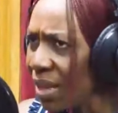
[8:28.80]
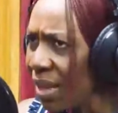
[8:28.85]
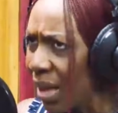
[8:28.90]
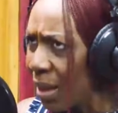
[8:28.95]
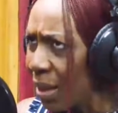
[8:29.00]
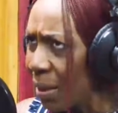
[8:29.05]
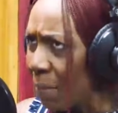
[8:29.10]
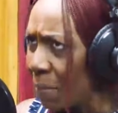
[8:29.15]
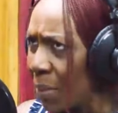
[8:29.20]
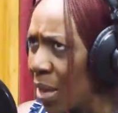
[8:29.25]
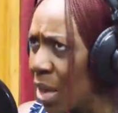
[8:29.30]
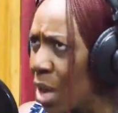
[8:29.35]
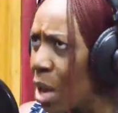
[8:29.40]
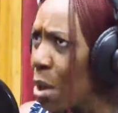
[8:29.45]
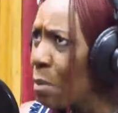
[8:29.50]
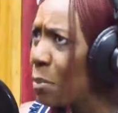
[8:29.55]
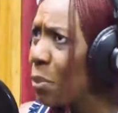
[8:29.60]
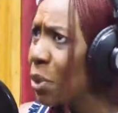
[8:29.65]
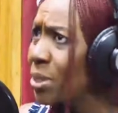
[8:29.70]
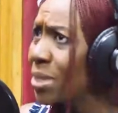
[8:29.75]

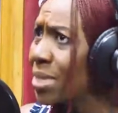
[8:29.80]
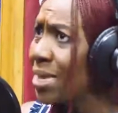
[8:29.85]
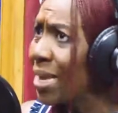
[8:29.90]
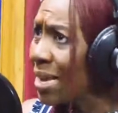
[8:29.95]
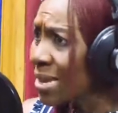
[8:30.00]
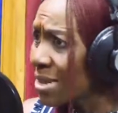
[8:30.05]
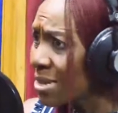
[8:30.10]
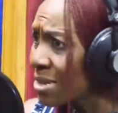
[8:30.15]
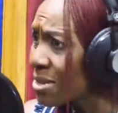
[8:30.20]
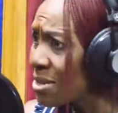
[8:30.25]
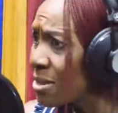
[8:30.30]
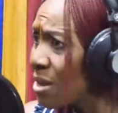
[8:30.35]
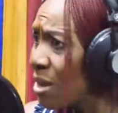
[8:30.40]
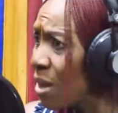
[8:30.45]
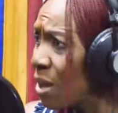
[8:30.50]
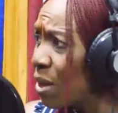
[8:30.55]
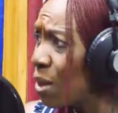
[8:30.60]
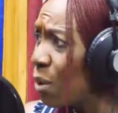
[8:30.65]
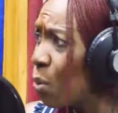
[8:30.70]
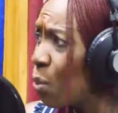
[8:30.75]
But yes,
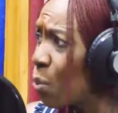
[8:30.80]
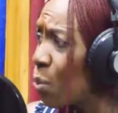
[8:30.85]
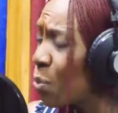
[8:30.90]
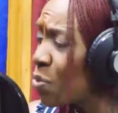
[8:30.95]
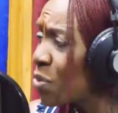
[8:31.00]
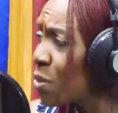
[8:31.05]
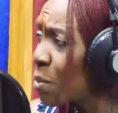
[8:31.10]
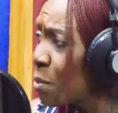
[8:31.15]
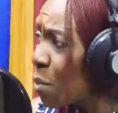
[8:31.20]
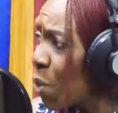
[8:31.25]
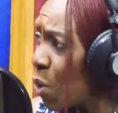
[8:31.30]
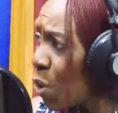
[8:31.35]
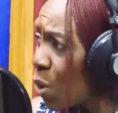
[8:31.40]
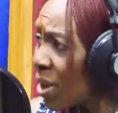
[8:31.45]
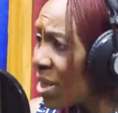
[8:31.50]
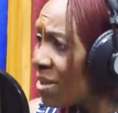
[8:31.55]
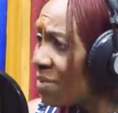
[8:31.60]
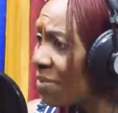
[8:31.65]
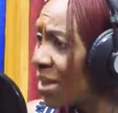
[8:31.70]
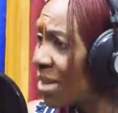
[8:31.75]
the
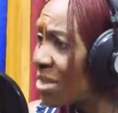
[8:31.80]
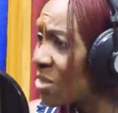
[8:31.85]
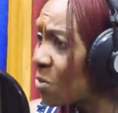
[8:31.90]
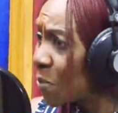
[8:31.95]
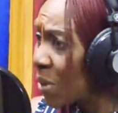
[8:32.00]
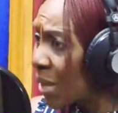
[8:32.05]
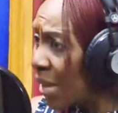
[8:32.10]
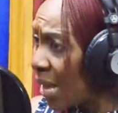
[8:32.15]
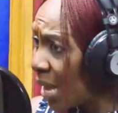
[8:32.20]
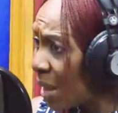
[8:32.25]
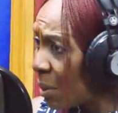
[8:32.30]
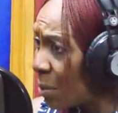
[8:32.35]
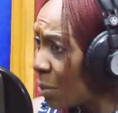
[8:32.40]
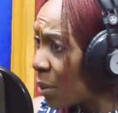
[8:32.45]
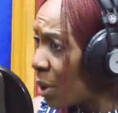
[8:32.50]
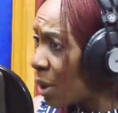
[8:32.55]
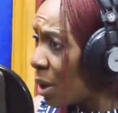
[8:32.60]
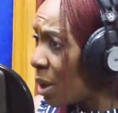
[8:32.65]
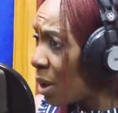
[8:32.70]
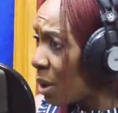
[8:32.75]
more events
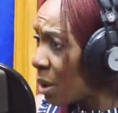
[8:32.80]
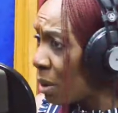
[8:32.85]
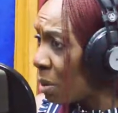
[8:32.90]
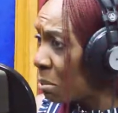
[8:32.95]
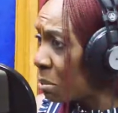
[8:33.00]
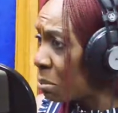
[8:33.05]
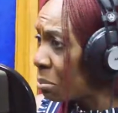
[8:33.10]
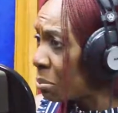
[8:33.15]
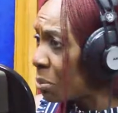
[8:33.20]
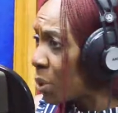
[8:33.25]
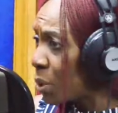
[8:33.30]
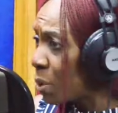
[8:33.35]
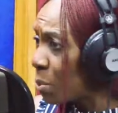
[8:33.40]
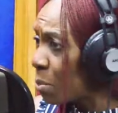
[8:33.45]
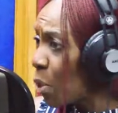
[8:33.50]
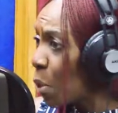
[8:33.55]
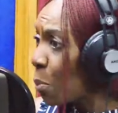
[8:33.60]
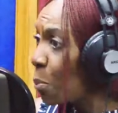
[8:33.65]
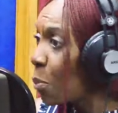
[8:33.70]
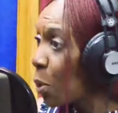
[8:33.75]
became
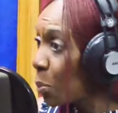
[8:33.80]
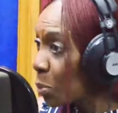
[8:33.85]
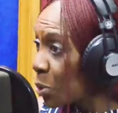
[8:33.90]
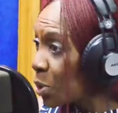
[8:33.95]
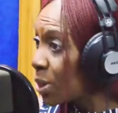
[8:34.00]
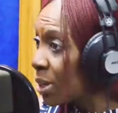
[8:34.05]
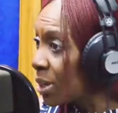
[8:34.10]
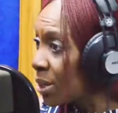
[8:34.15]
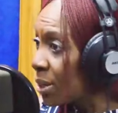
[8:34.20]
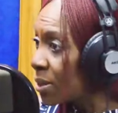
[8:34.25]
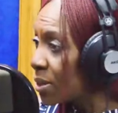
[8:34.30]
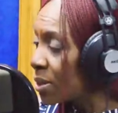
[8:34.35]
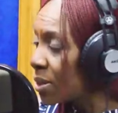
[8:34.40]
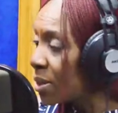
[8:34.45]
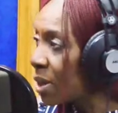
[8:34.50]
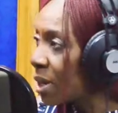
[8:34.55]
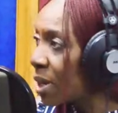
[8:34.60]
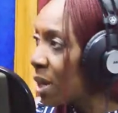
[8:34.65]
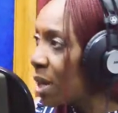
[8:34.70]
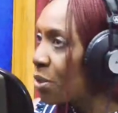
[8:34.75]
more popular,
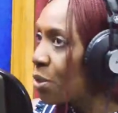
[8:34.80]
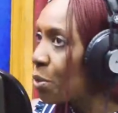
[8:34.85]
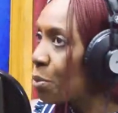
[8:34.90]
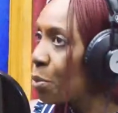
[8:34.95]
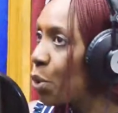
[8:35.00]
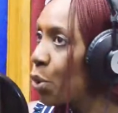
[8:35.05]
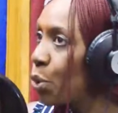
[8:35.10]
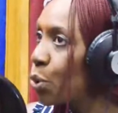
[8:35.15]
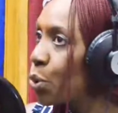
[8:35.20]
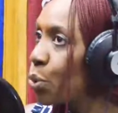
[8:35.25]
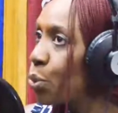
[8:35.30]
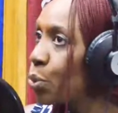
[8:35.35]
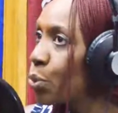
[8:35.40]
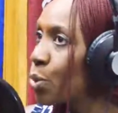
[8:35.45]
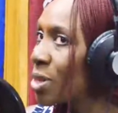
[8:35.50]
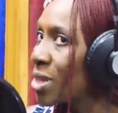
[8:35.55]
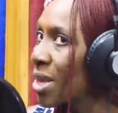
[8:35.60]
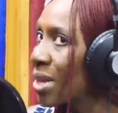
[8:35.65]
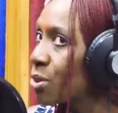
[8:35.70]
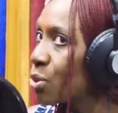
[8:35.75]
the more you
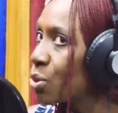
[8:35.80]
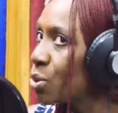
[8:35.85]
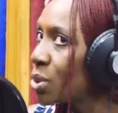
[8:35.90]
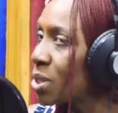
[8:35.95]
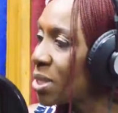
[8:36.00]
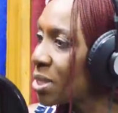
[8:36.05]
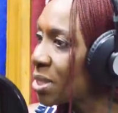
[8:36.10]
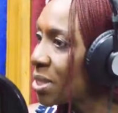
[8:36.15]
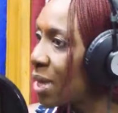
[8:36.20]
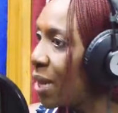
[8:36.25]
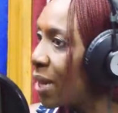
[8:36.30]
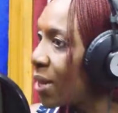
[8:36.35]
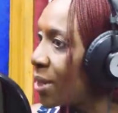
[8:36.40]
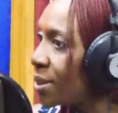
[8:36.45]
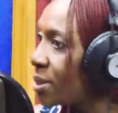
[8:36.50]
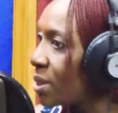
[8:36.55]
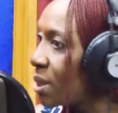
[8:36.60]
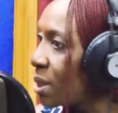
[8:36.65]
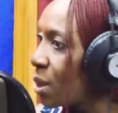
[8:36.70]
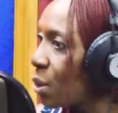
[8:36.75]
start to
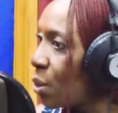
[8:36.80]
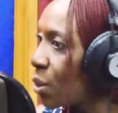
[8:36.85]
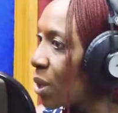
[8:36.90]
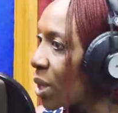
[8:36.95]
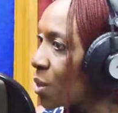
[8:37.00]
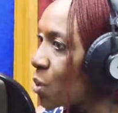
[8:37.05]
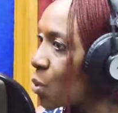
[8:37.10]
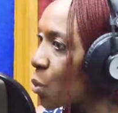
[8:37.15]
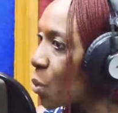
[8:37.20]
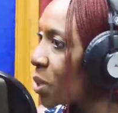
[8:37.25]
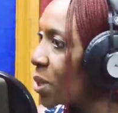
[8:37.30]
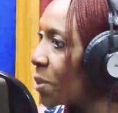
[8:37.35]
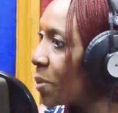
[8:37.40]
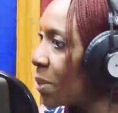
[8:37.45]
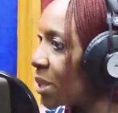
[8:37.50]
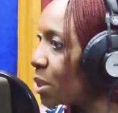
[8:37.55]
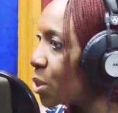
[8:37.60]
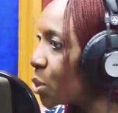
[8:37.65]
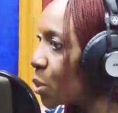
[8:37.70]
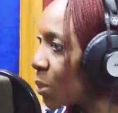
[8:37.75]
decide, okay, so what
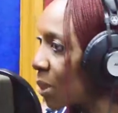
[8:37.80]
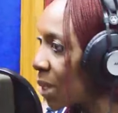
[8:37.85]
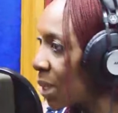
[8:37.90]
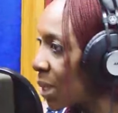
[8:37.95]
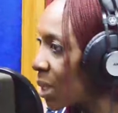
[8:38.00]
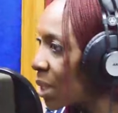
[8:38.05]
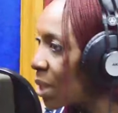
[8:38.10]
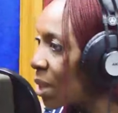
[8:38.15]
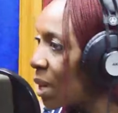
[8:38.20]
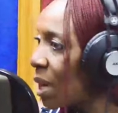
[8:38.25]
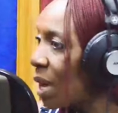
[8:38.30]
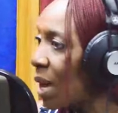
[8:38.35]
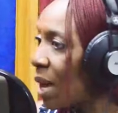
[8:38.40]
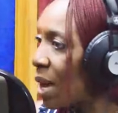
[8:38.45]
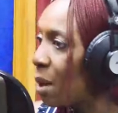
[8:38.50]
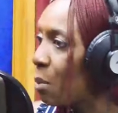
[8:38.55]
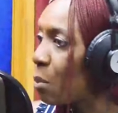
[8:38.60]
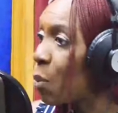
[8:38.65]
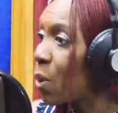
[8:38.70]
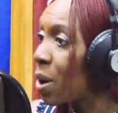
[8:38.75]
am I doing?
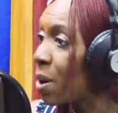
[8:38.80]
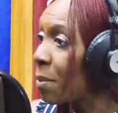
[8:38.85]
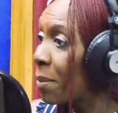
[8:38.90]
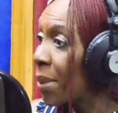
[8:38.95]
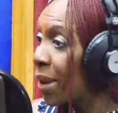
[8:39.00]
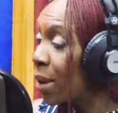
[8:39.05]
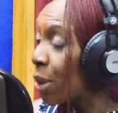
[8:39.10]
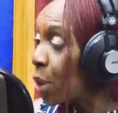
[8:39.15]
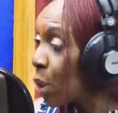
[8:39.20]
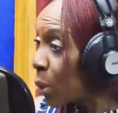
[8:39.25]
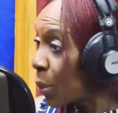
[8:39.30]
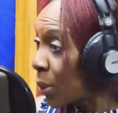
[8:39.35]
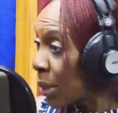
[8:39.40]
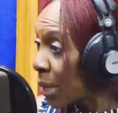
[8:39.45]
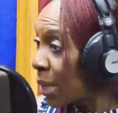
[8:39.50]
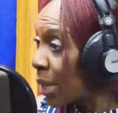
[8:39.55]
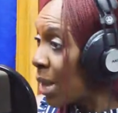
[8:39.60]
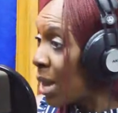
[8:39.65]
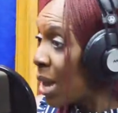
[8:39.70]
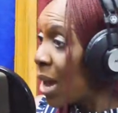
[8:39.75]
Where am I
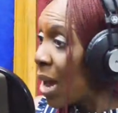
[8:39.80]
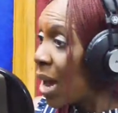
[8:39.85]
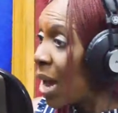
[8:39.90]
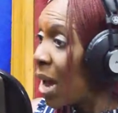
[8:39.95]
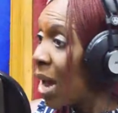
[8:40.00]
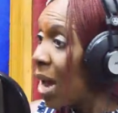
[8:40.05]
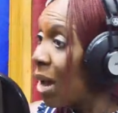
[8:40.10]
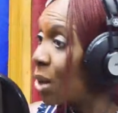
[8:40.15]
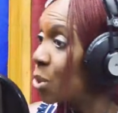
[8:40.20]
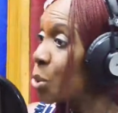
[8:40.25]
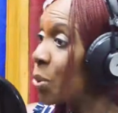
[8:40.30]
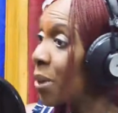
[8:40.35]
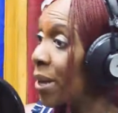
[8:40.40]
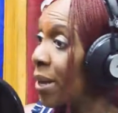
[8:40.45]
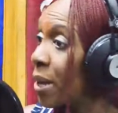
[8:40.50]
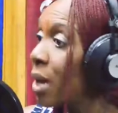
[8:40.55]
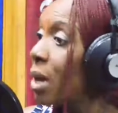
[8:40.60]
going? How do I